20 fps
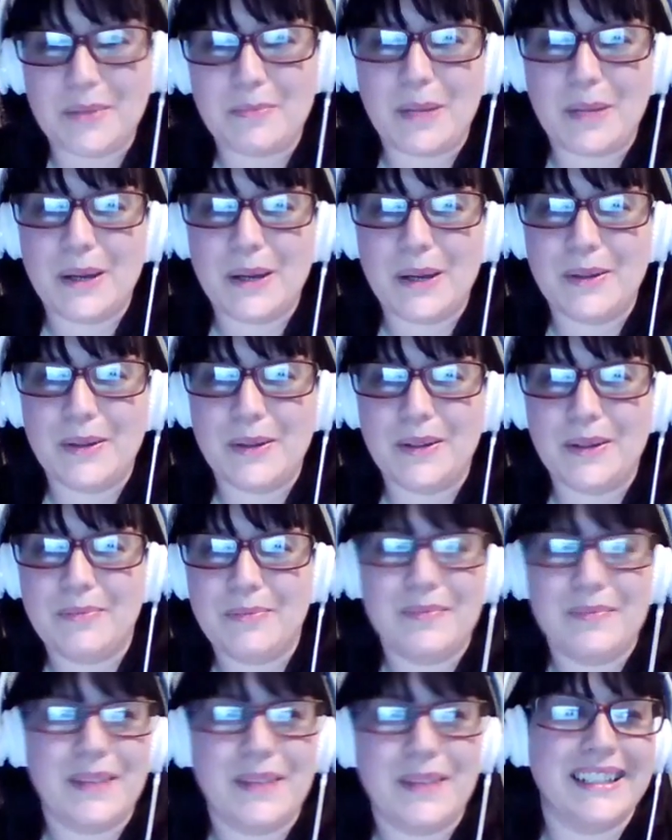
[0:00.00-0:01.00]
the bone,
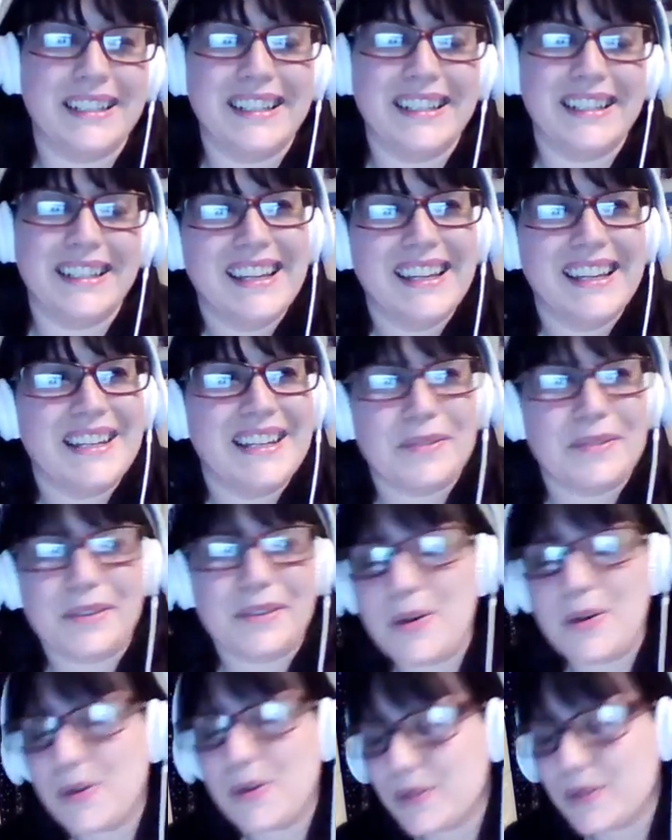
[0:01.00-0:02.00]
and it was
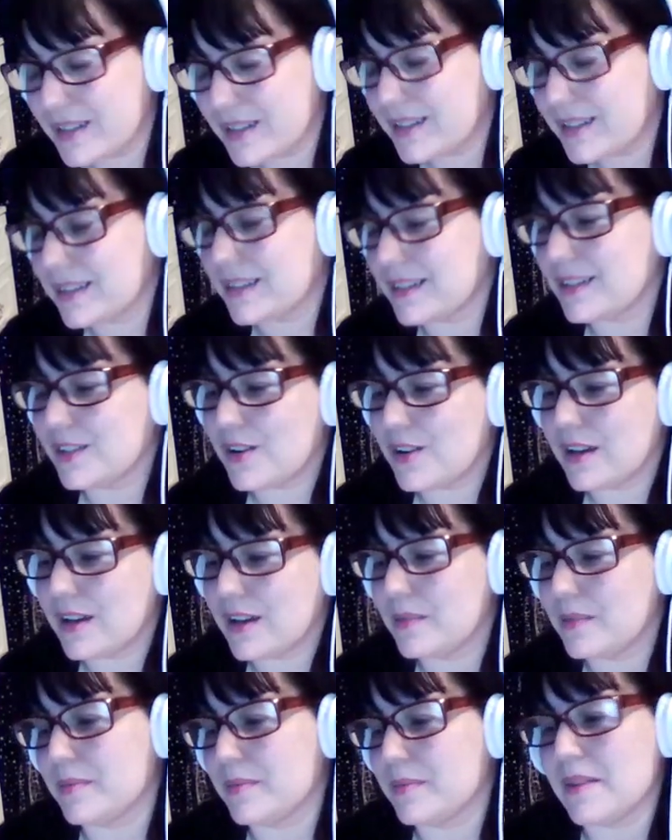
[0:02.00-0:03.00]
constant
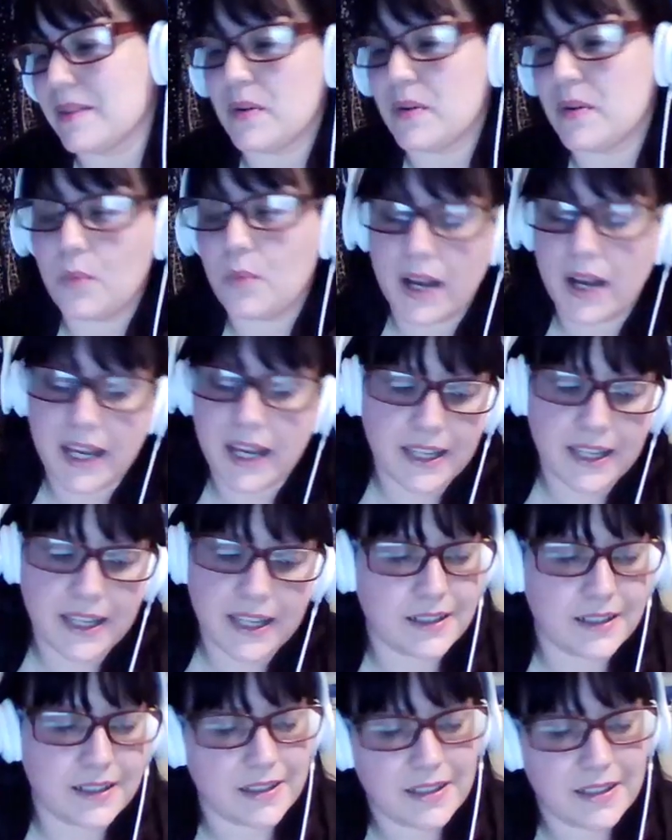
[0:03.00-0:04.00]
jibes about my
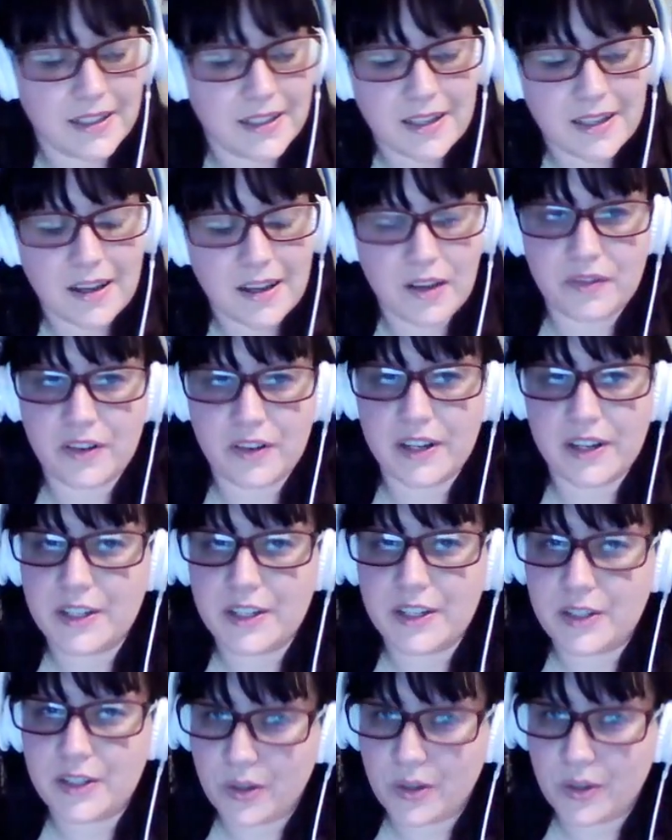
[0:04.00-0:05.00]
weight, and I'm very
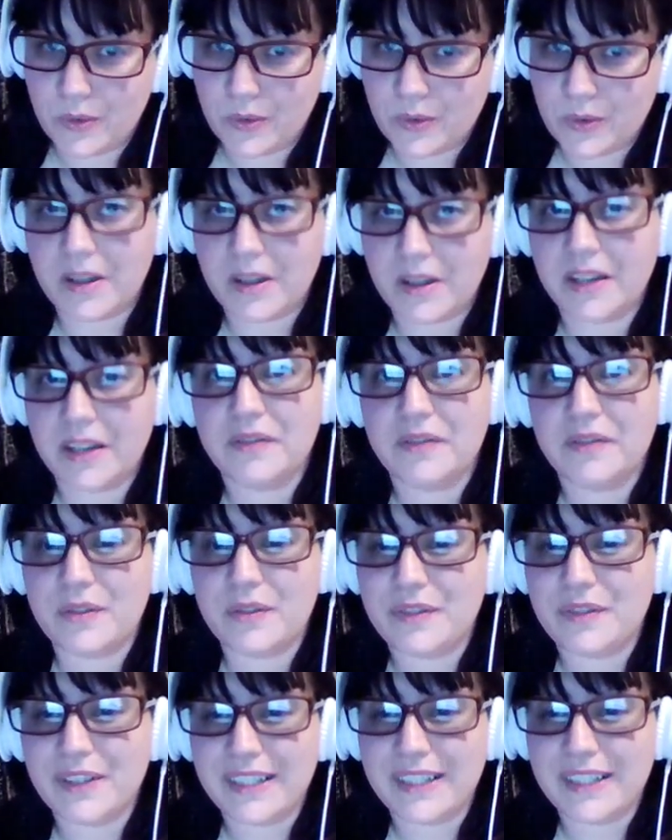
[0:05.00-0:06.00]
short. I'm only
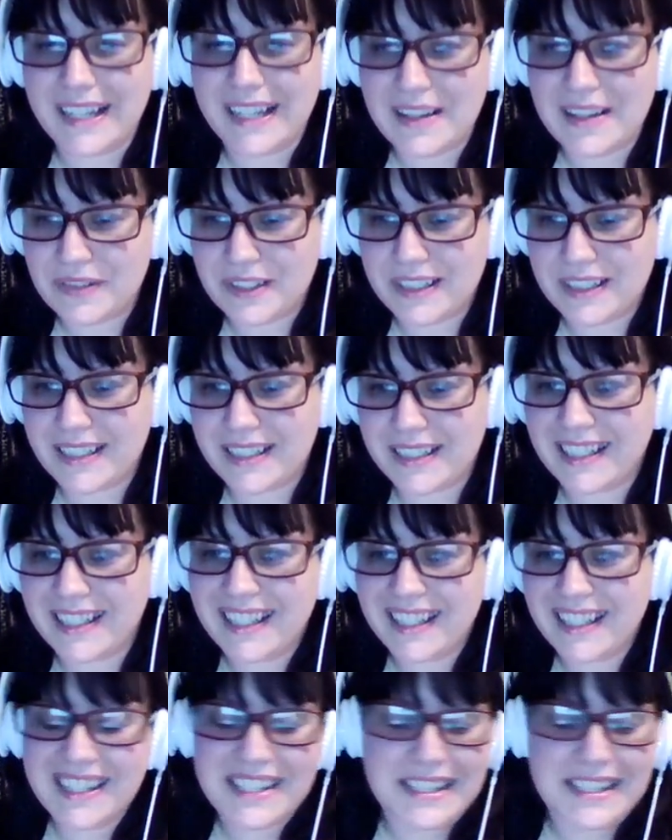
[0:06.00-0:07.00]
4'11",
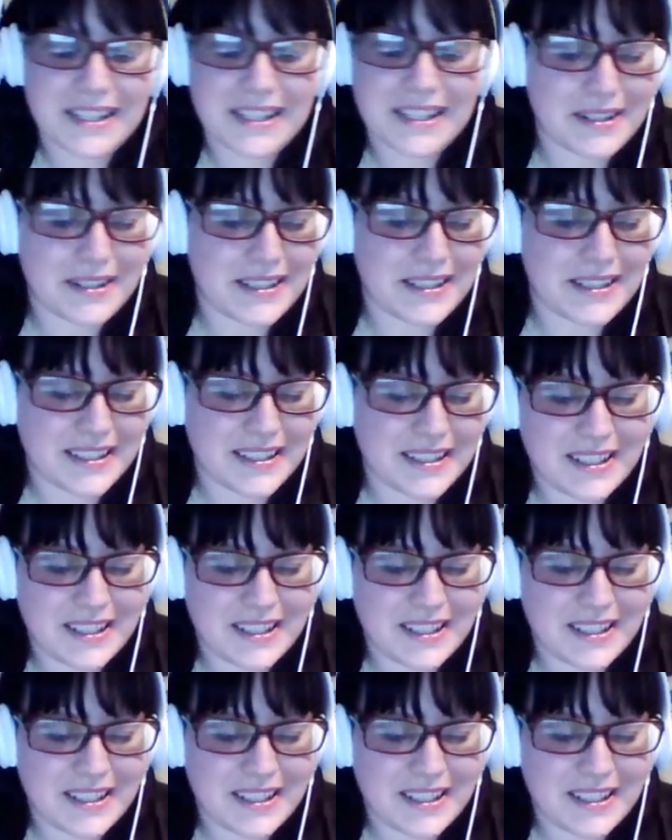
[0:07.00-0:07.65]
so I just